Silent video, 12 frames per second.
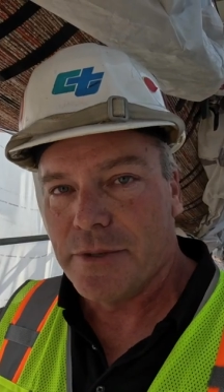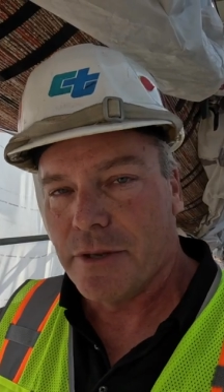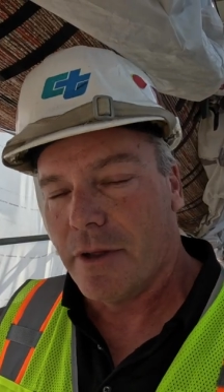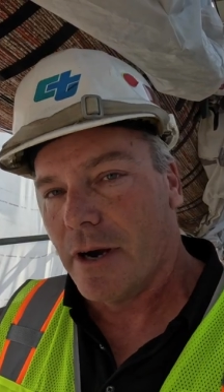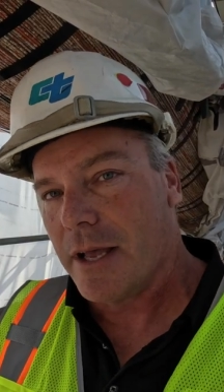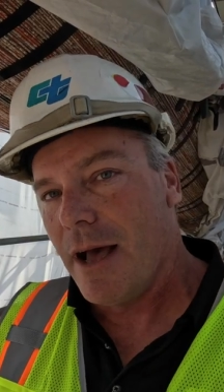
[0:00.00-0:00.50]

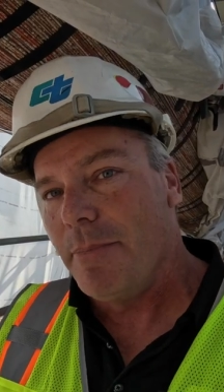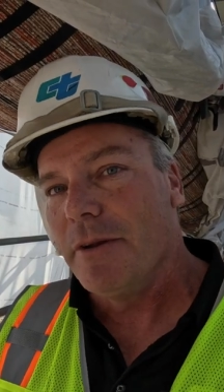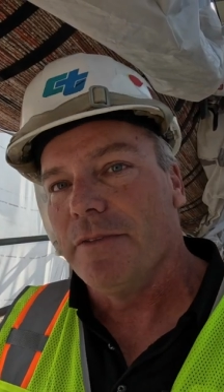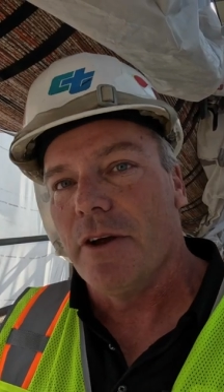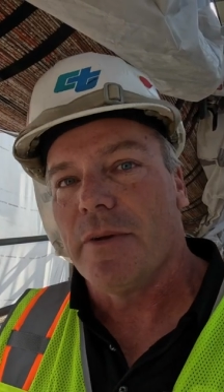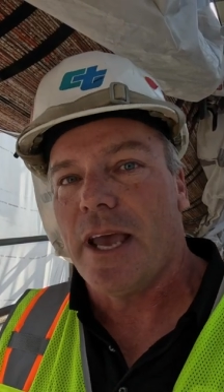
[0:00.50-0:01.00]
So there are a couple
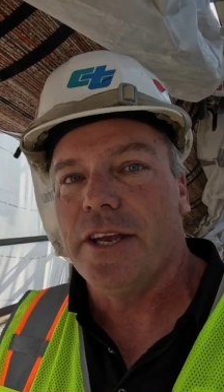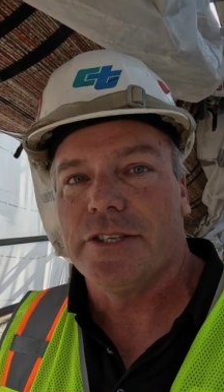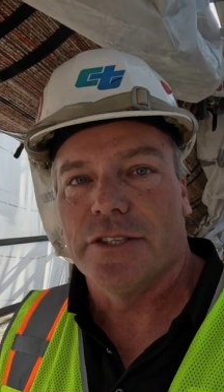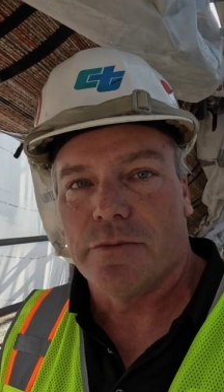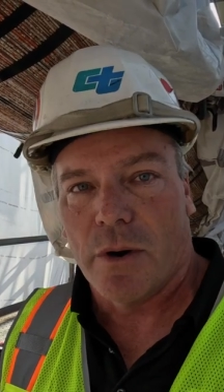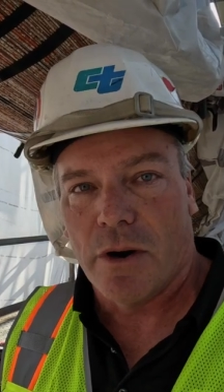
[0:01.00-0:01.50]
of
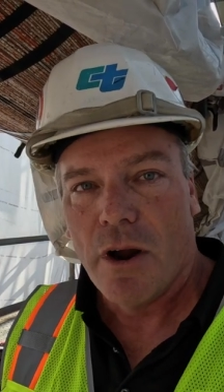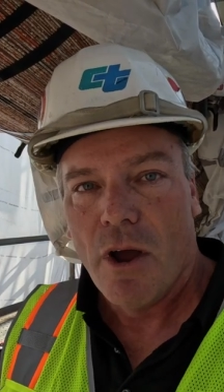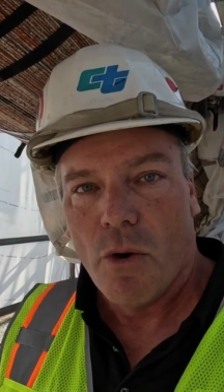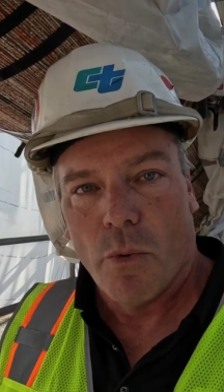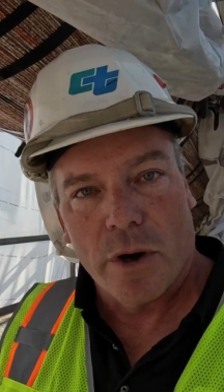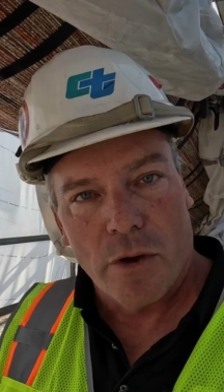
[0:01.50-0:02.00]
locations where
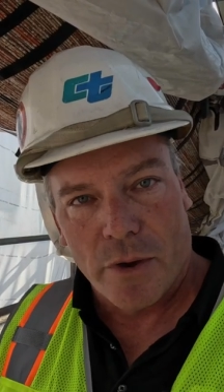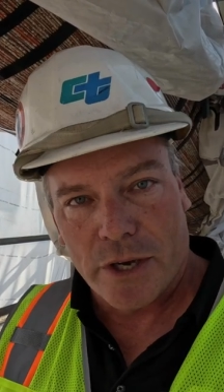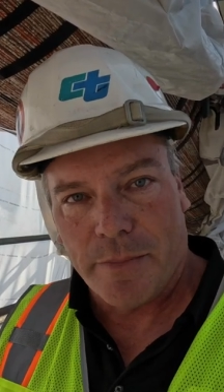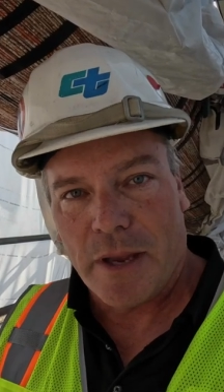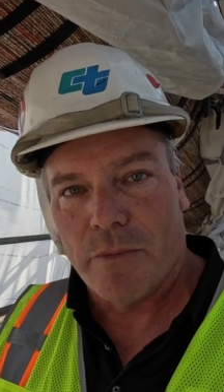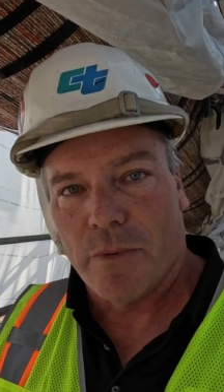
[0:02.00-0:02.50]
we're going to be